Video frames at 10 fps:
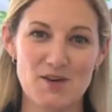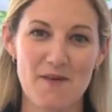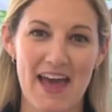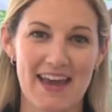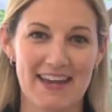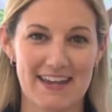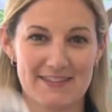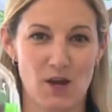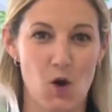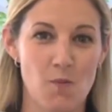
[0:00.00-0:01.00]
bag is
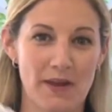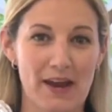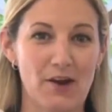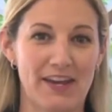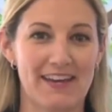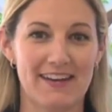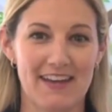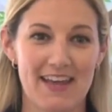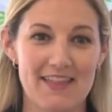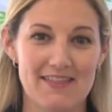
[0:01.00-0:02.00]
a Homecare Kit.
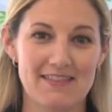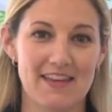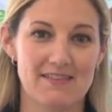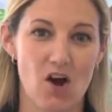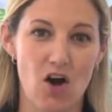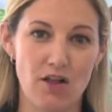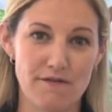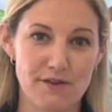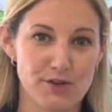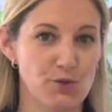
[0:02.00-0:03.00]
This has all of
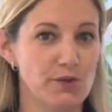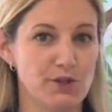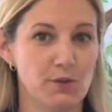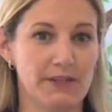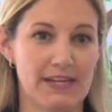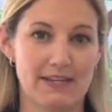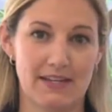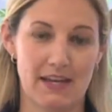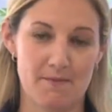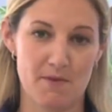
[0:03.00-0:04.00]
the tools you will need to
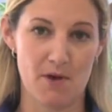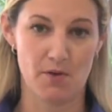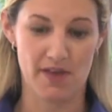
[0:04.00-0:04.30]
keep your mouth